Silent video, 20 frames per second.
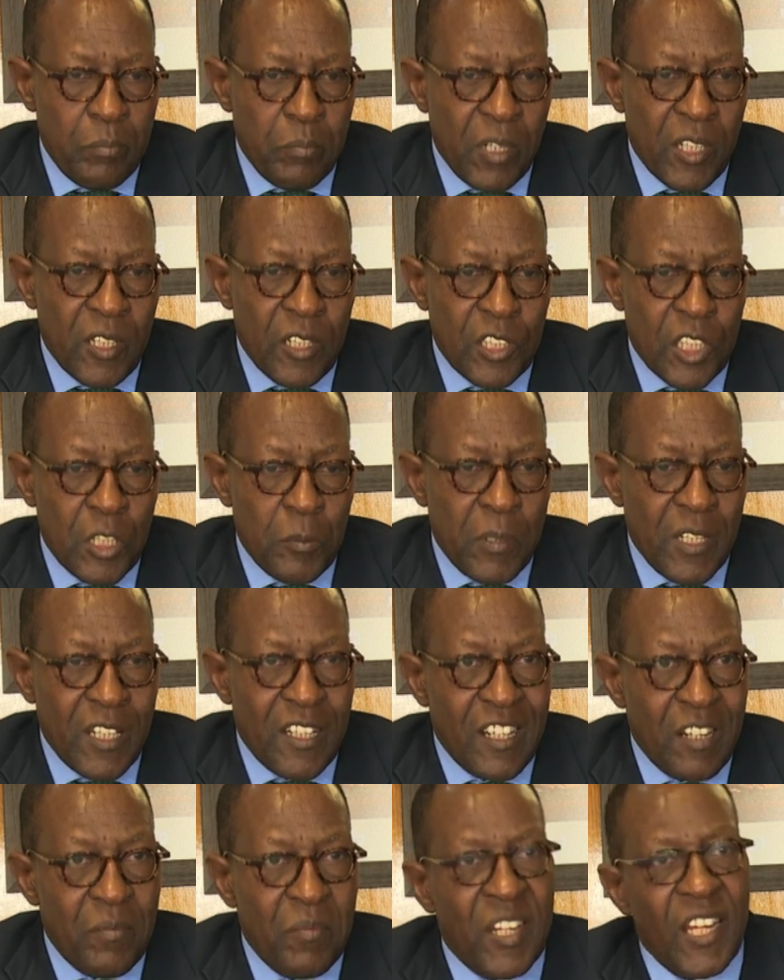partnership
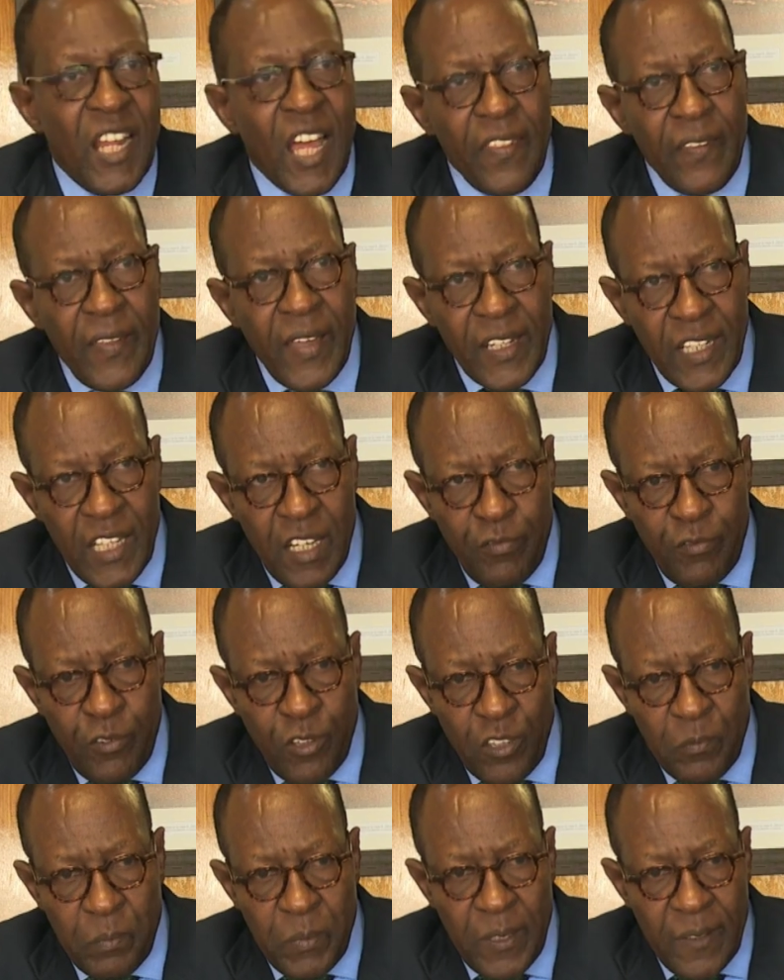agreement that have
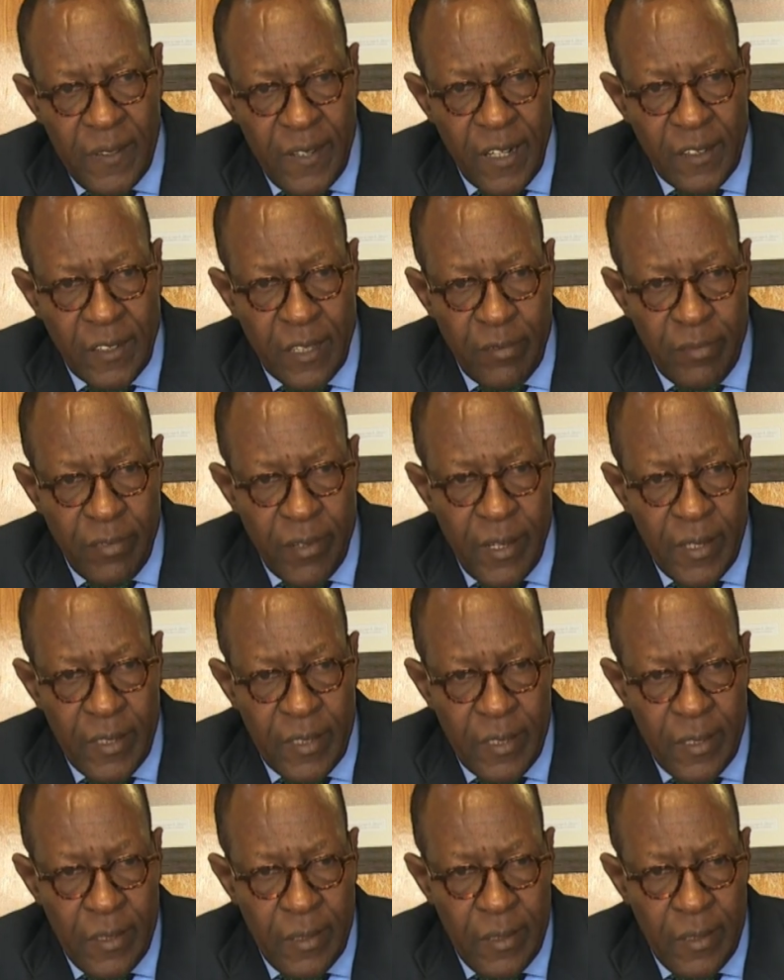not been ratified,